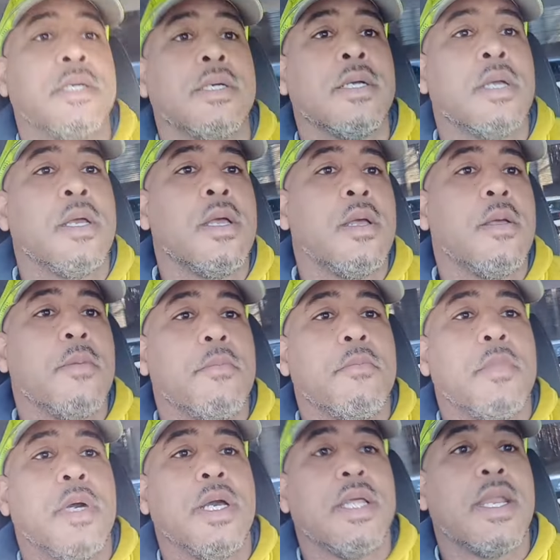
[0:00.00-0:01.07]

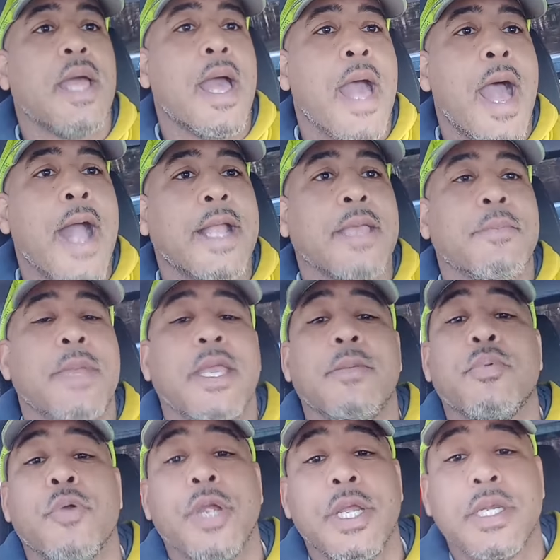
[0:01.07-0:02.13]
but I can
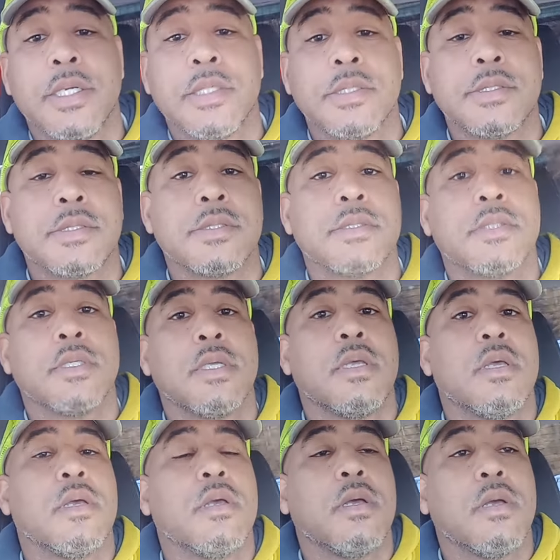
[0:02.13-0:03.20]
make prayers
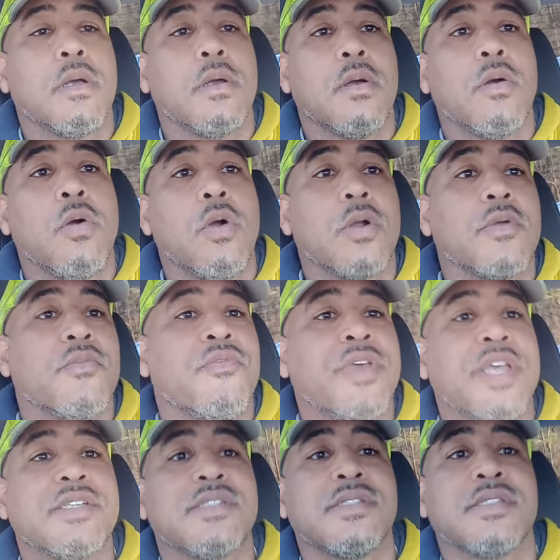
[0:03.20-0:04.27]
or
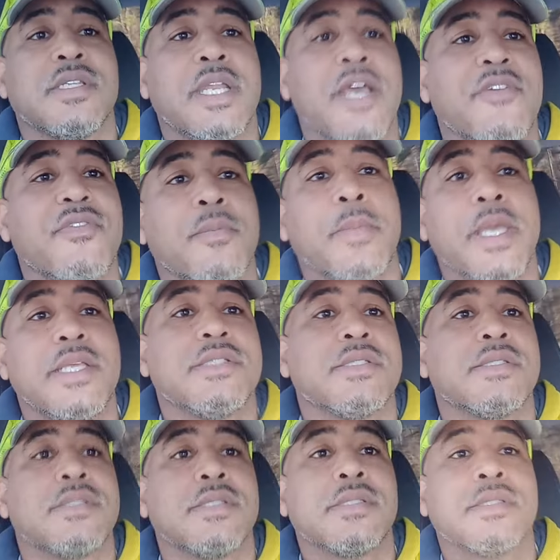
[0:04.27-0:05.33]
confessions and
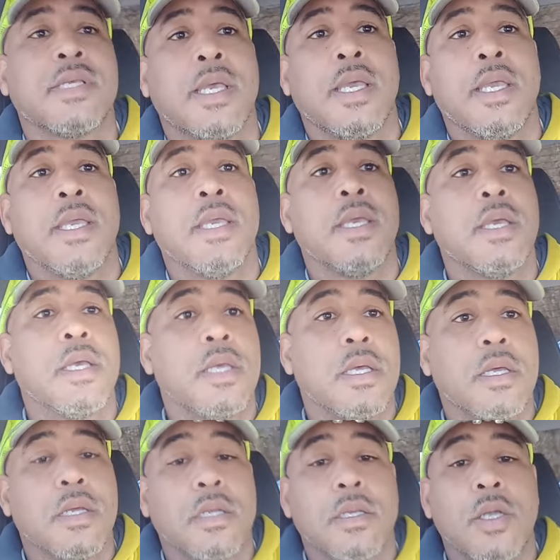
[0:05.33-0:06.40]
affirmations to say,
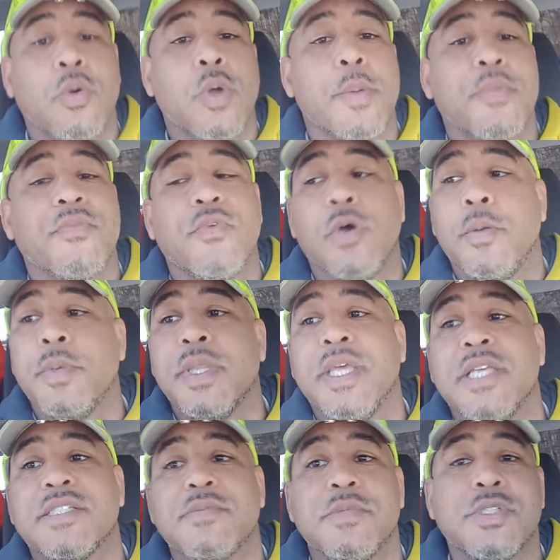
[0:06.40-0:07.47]
no weapon formed
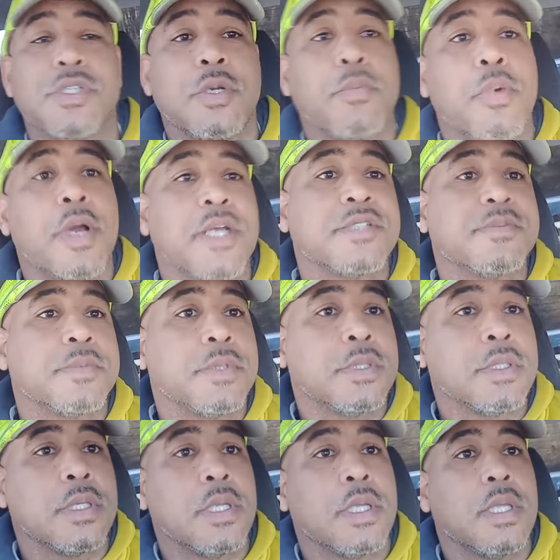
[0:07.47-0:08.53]
against me shall prosper.
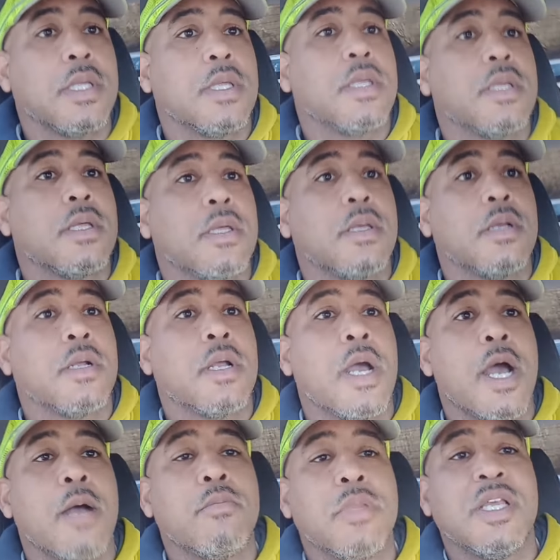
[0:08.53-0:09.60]

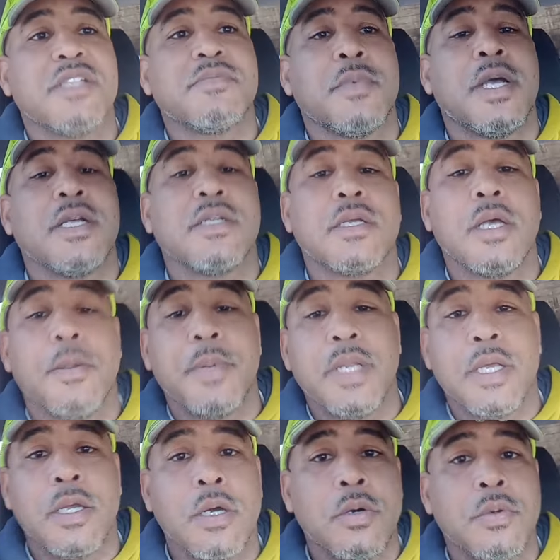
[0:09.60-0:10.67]
God bless my coming
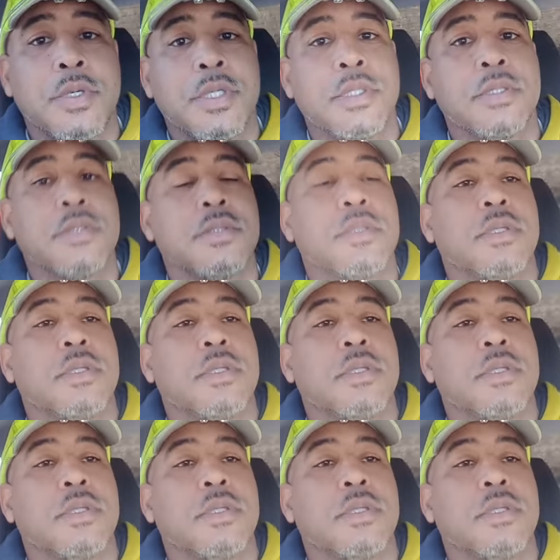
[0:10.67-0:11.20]
and going